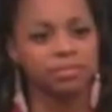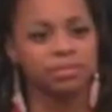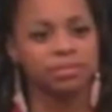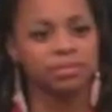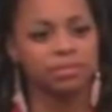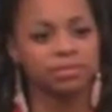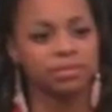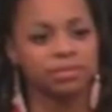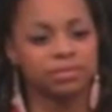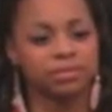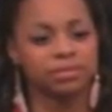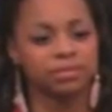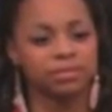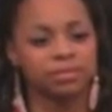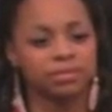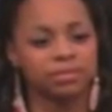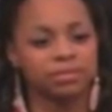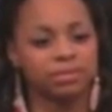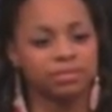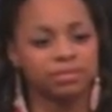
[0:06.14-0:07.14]

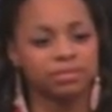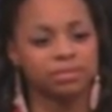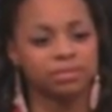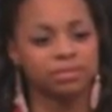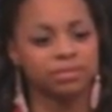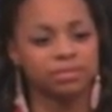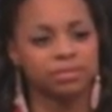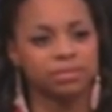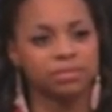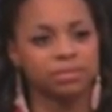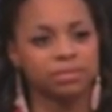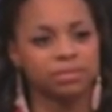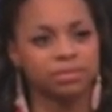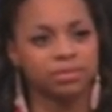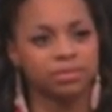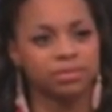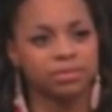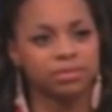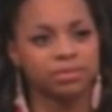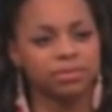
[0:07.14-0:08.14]

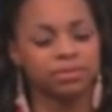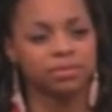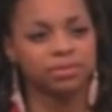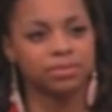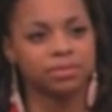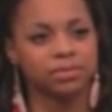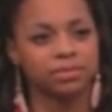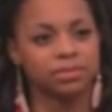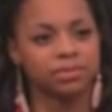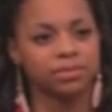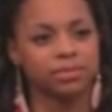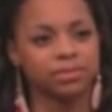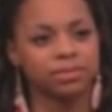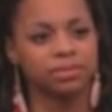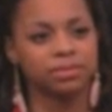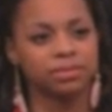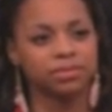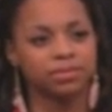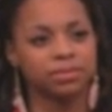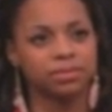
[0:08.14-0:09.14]

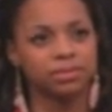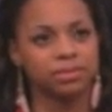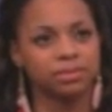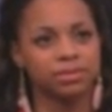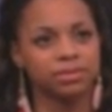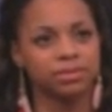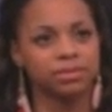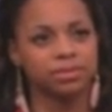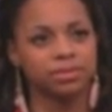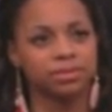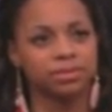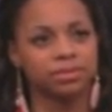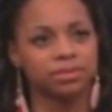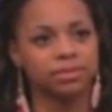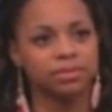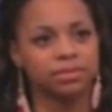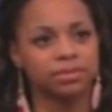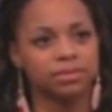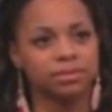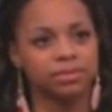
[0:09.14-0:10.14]

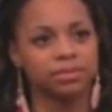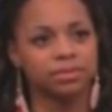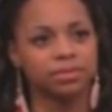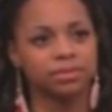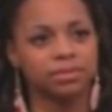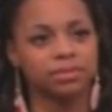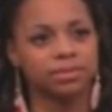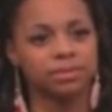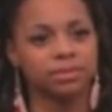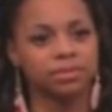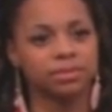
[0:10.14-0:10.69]
The person shown says nothing.